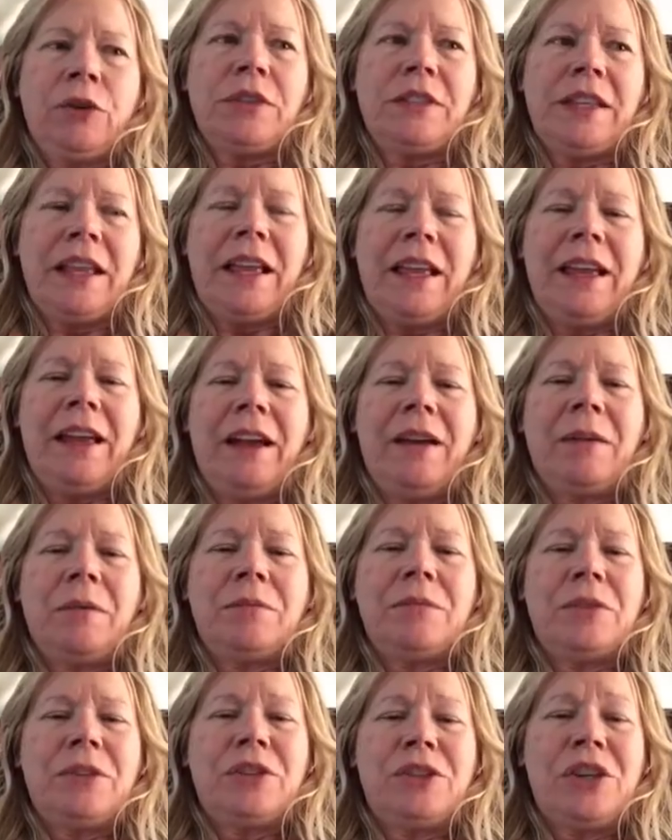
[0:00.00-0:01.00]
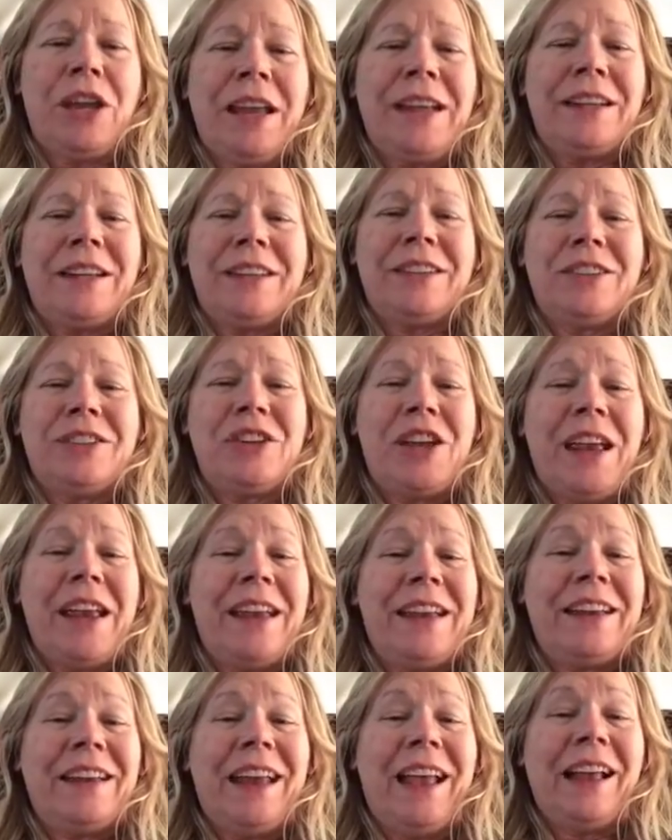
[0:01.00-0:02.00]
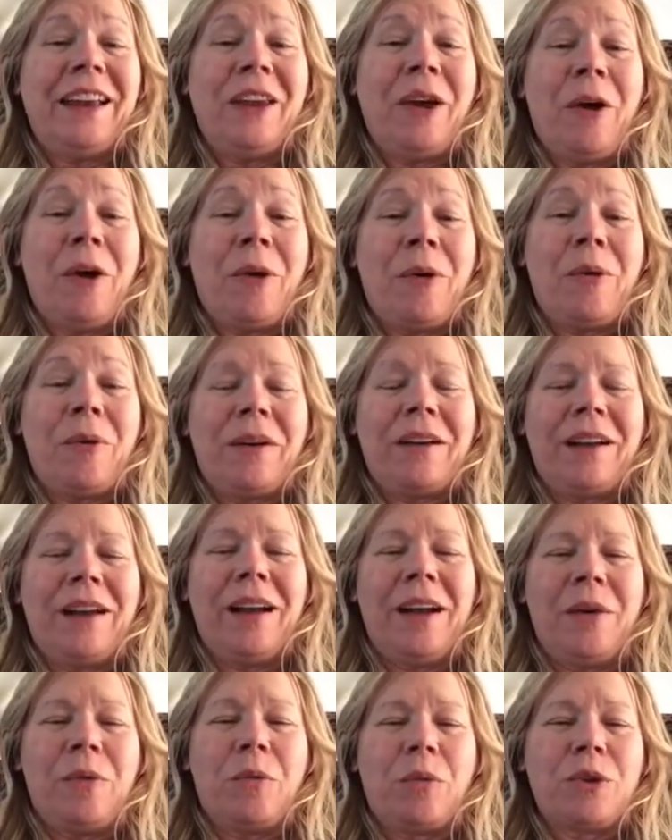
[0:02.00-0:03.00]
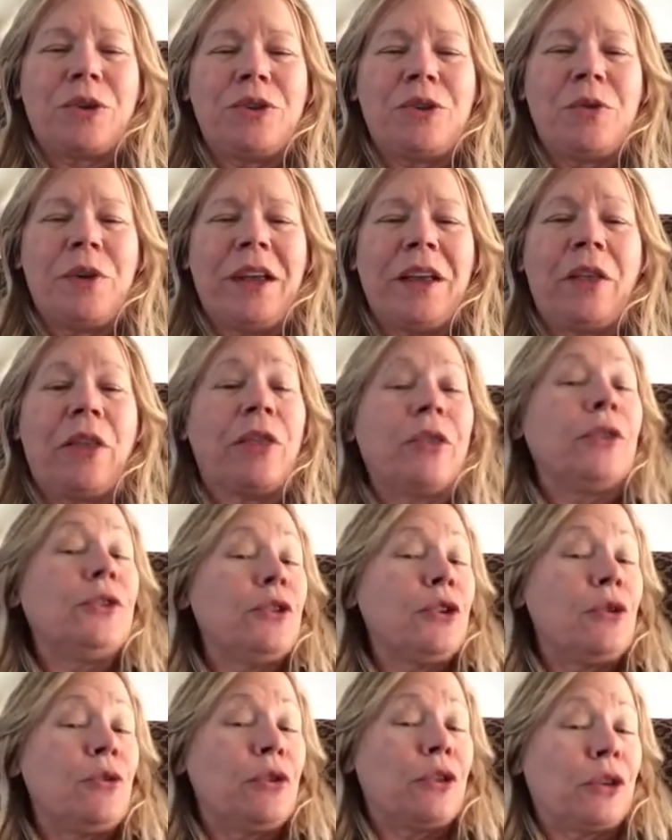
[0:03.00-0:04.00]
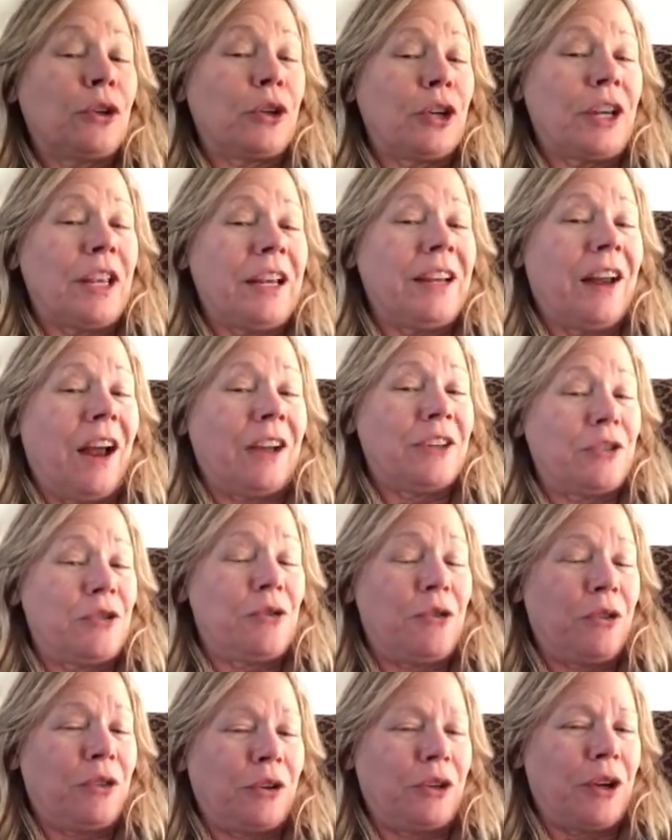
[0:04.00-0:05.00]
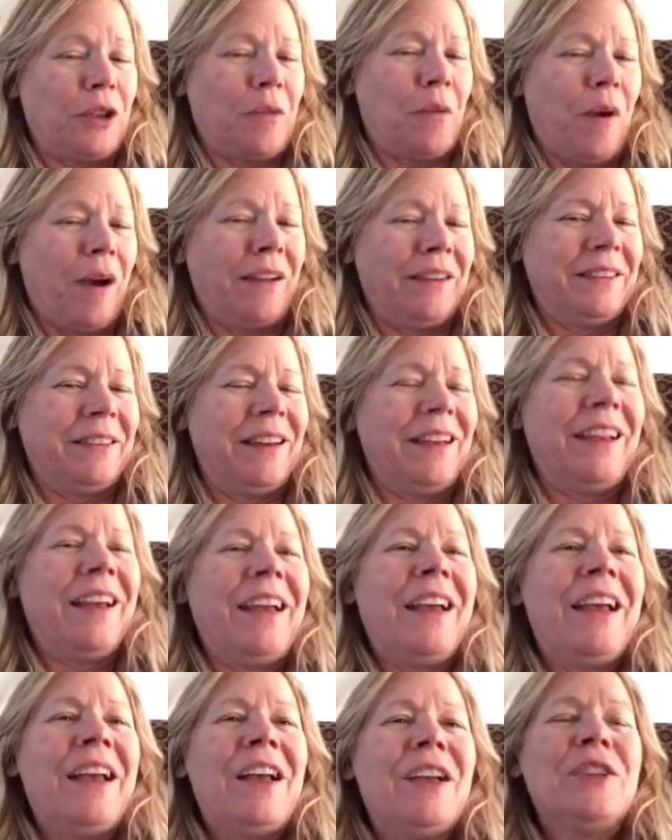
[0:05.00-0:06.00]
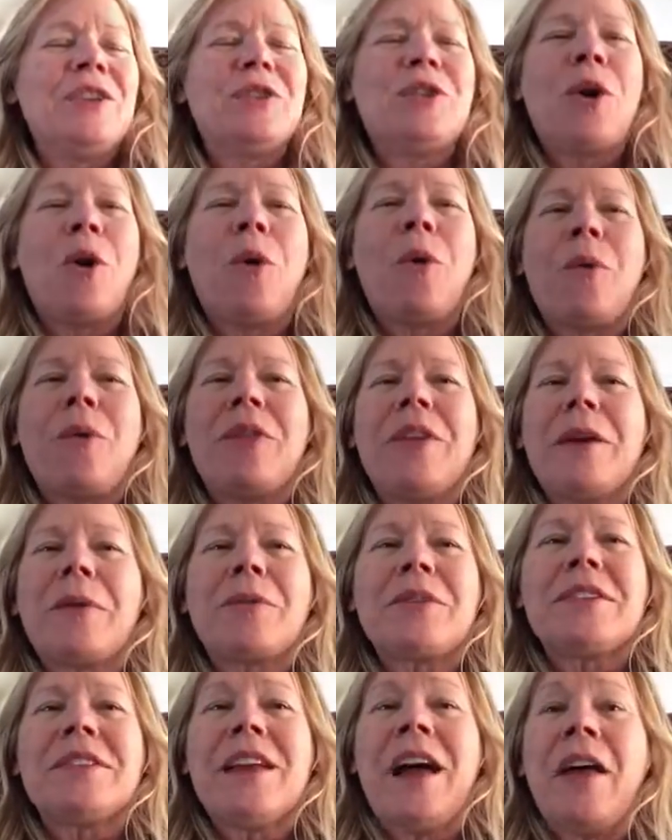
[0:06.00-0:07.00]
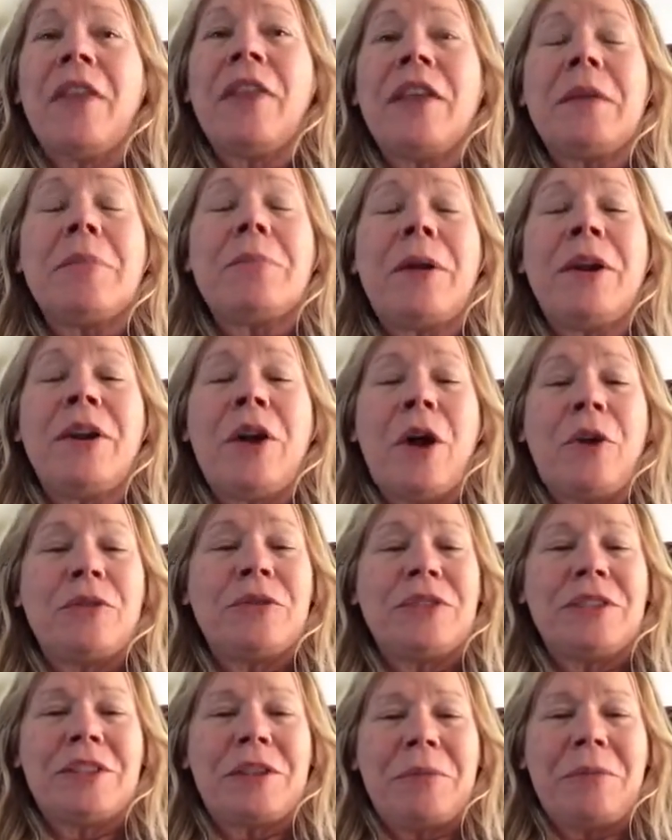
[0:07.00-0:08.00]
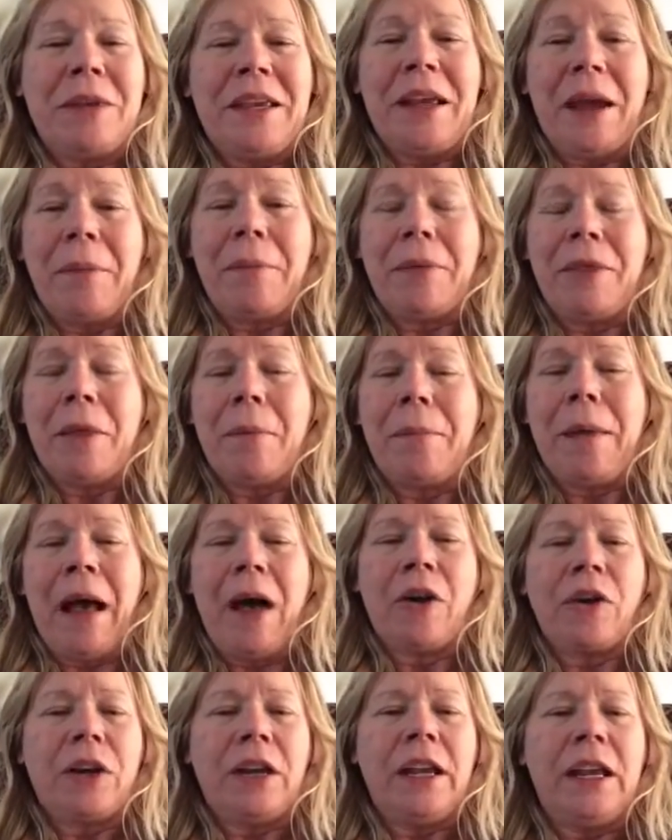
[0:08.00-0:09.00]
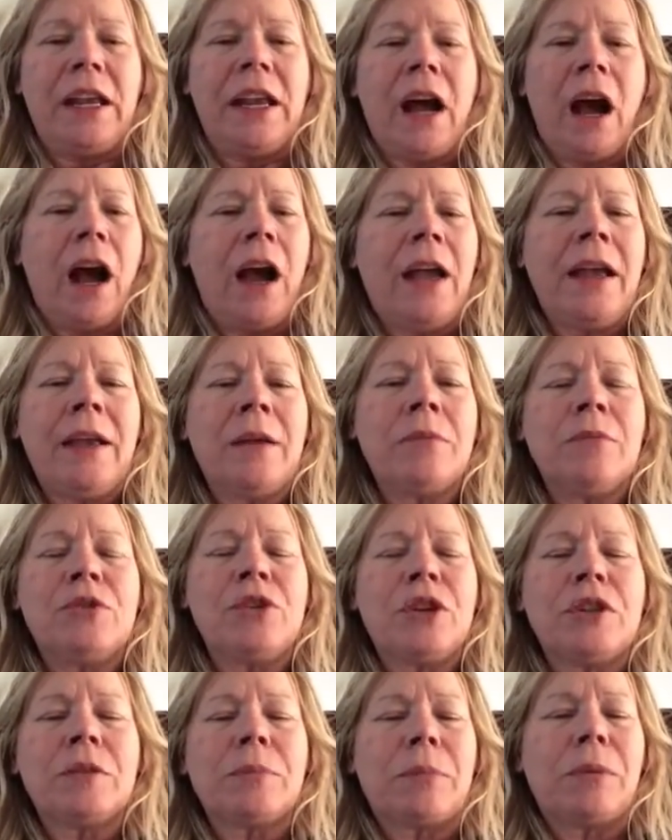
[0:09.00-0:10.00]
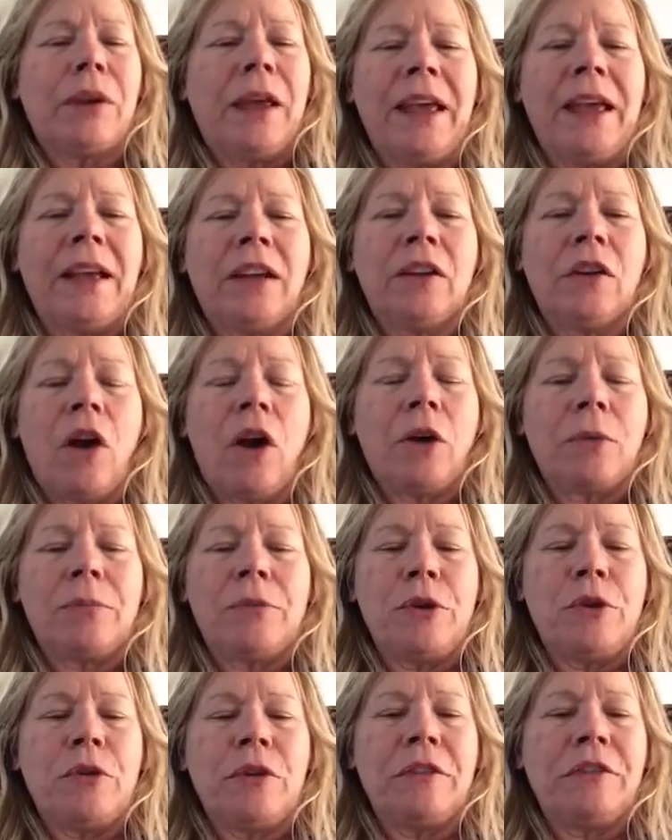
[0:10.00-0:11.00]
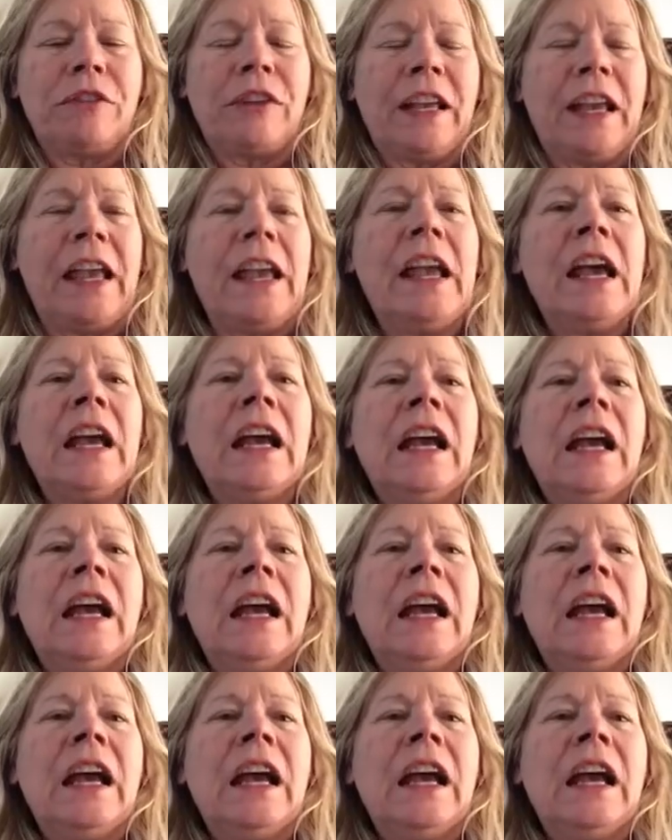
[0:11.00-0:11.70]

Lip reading: say, Jane, hello, we're doing 230, not 231. So there was nothing beknownst to me up in the balcony. I am just playing along beautifully.